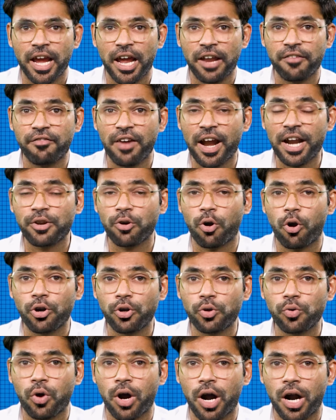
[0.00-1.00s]
and went
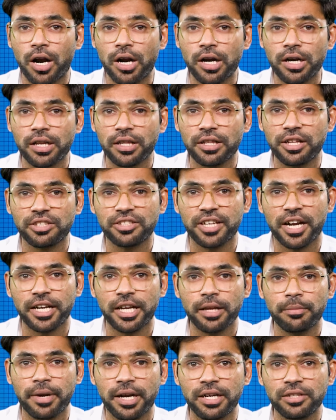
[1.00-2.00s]
on to hurt the
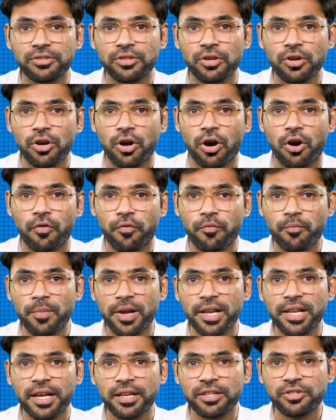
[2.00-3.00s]
sentiments of
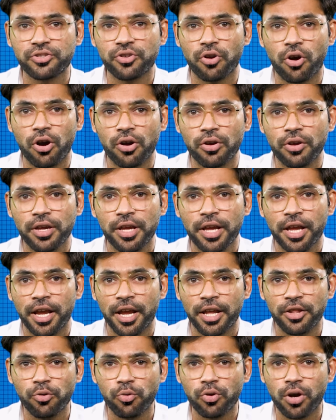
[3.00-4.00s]
billion-strong
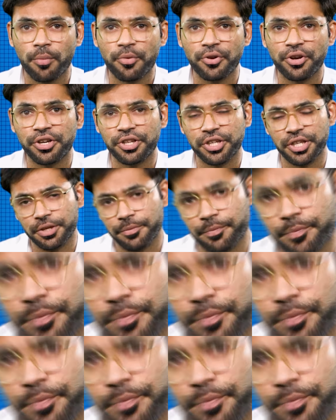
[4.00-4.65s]
Hindu community.